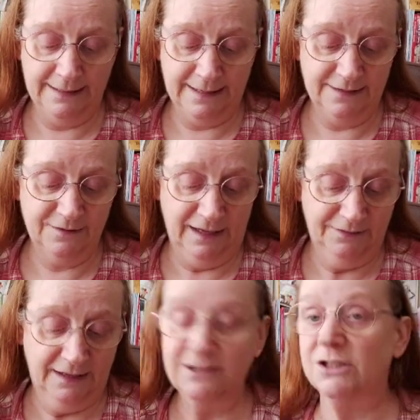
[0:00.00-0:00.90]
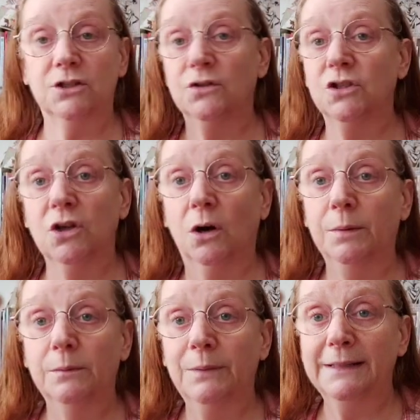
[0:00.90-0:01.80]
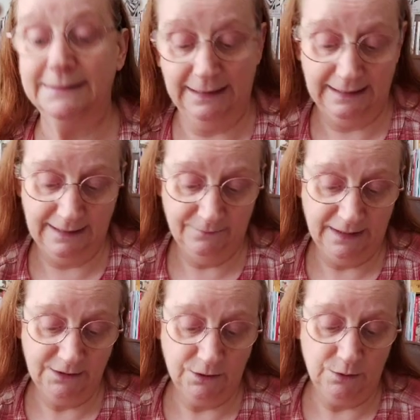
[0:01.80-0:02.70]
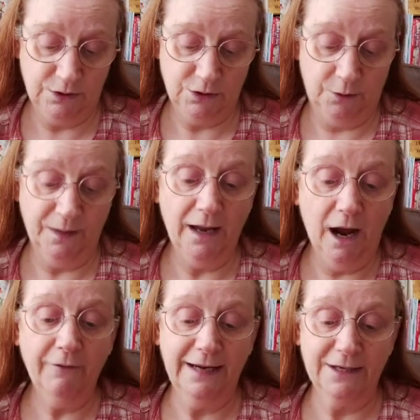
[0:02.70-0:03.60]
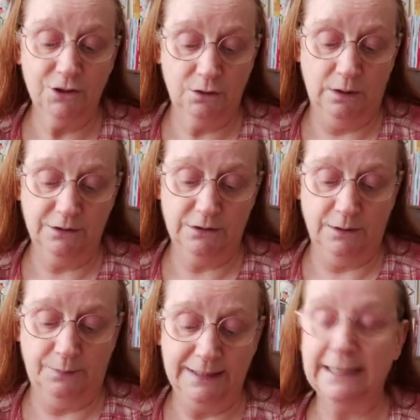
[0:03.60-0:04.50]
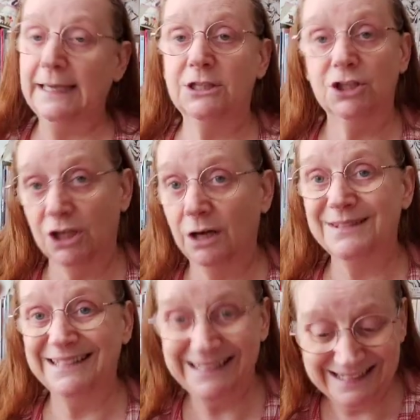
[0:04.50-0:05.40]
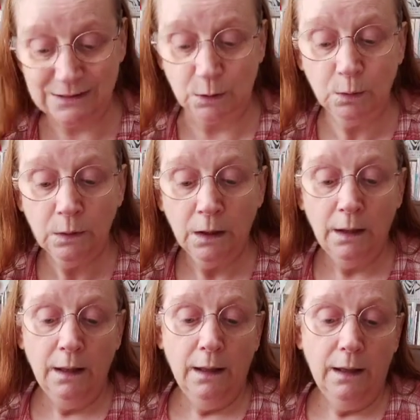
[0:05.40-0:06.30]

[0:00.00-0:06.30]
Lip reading: They just do the job, basically. They do the job. They are an actual applique sharps needle.